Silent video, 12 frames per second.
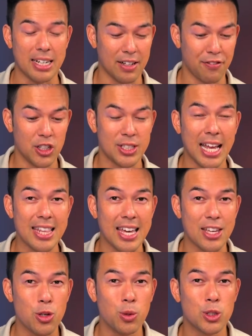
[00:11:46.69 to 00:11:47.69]
And if you stay
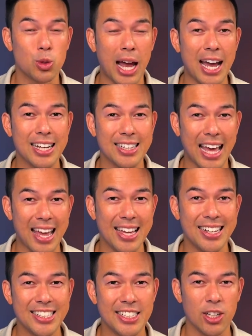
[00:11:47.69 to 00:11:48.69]
there, you'll drag that
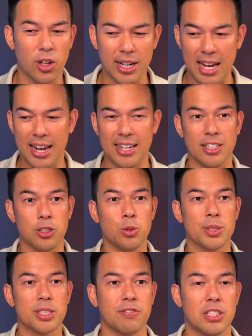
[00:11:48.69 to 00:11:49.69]
energy on and you'll
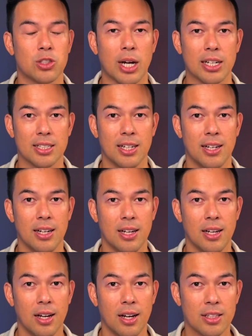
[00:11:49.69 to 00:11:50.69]
self-destruct.
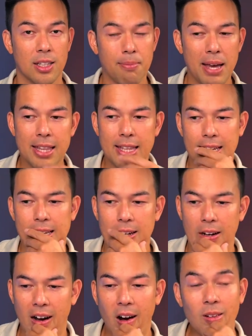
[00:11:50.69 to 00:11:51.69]
To the man that can
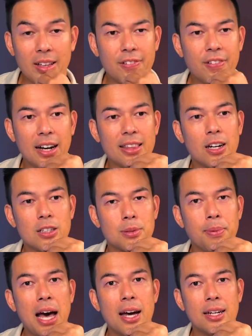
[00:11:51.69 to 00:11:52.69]
go, holy fuck, that was
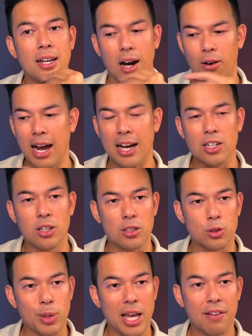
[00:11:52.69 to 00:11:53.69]
bad. All right,
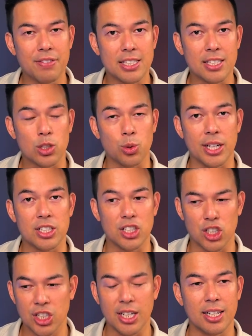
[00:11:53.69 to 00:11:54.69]
we have this situation.
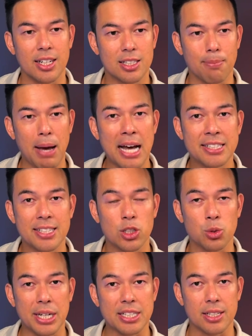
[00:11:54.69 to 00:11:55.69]
Shit, it's a bad
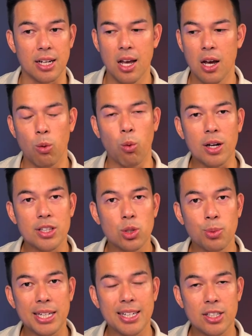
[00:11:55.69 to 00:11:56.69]
situation. What do
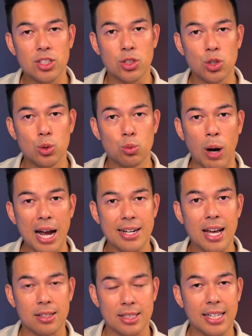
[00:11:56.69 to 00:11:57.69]
we need to do right
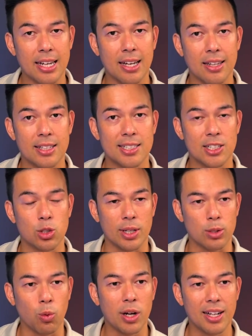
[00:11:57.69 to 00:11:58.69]
now to get out of this
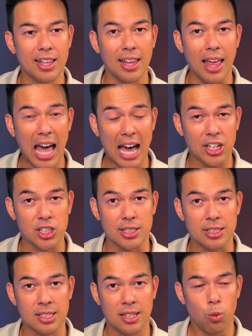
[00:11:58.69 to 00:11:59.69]
situation? What are the actions?